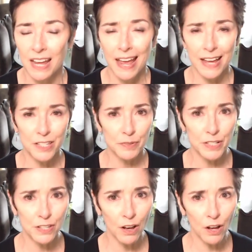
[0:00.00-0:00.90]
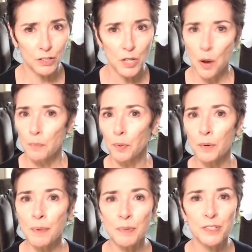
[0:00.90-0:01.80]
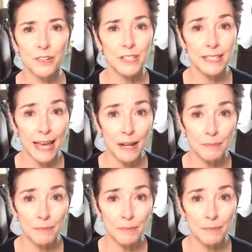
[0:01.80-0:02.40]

As a result, Board members are set up